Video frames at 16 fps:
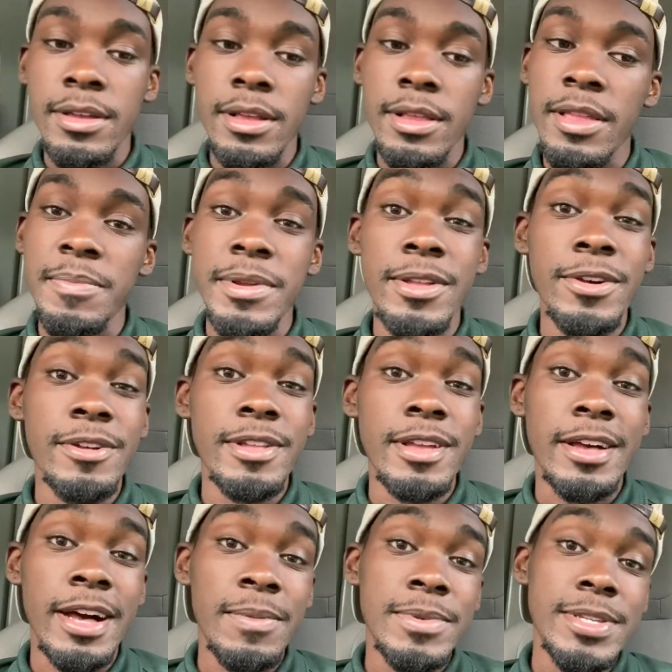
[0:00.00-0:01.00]
Let me know in the
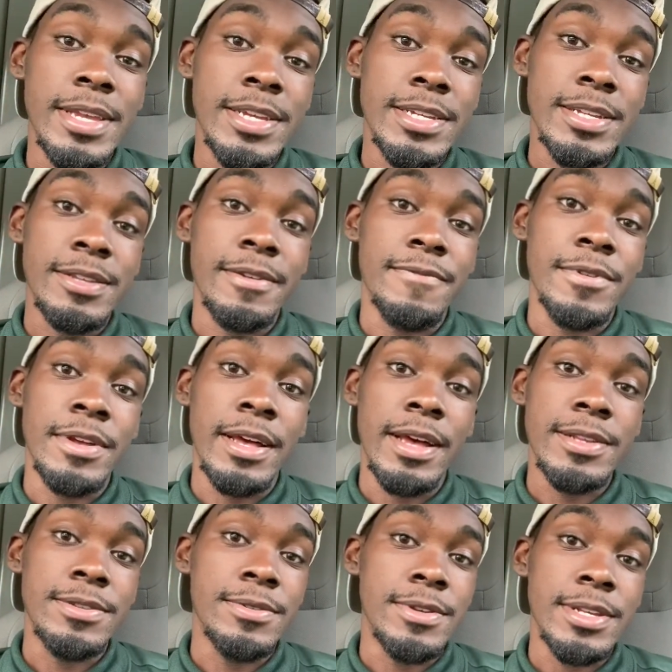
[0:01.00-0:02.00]
comment section if you
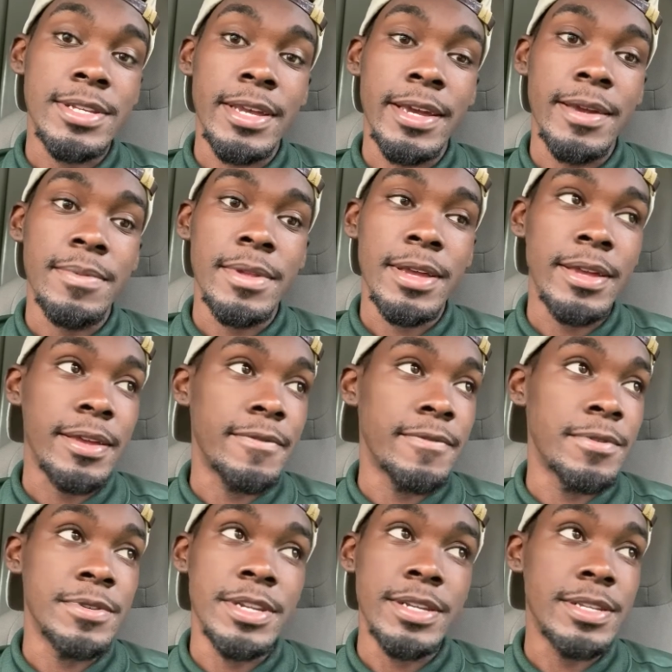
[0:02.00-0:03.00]
guys do the same thing. If
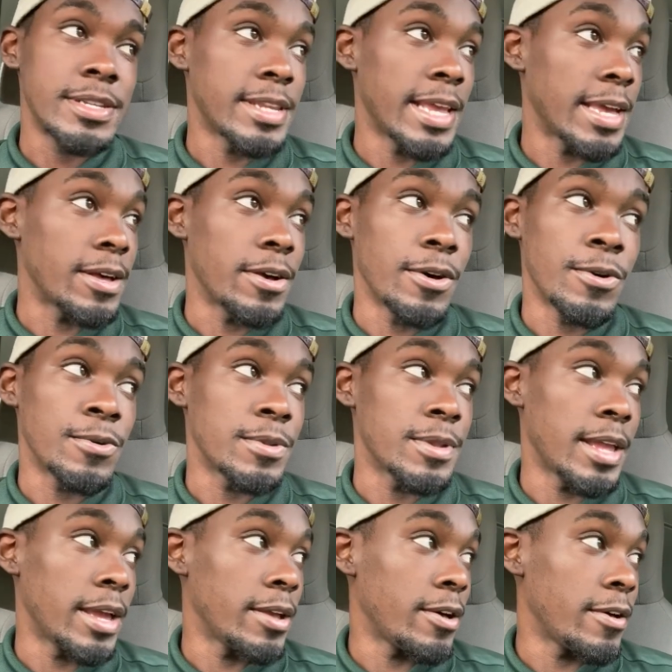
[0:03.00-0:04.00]
you just take a whole
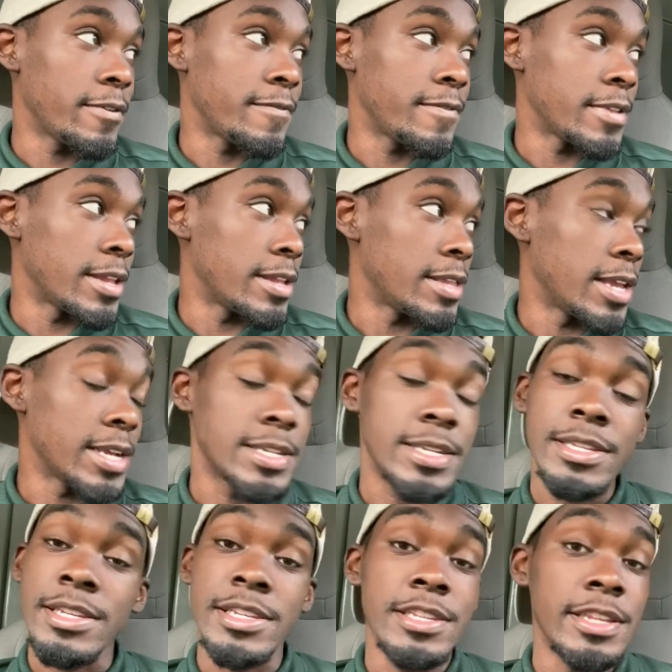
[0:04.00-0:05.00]
day off and
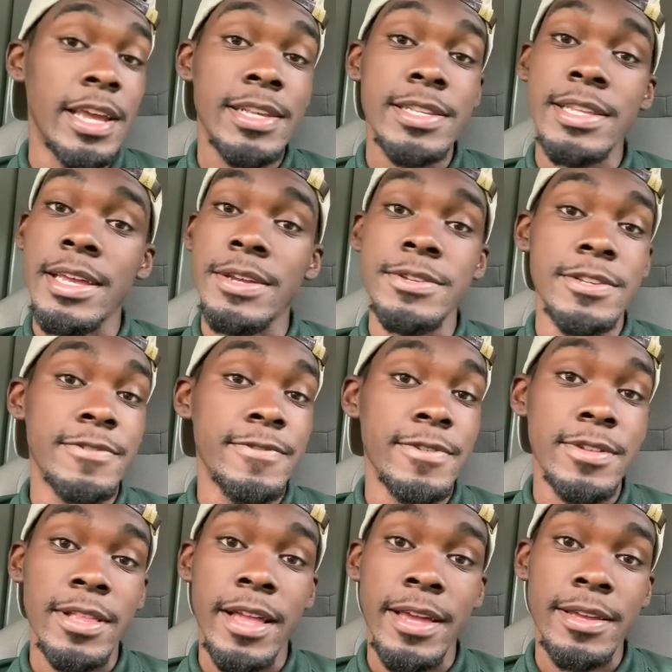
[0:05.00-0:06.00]
the next day you just
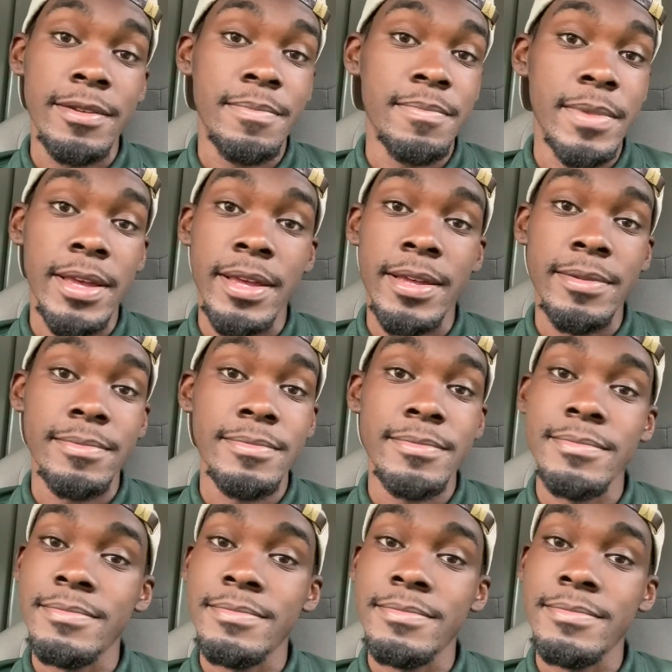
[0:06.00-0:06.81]
feel like, man,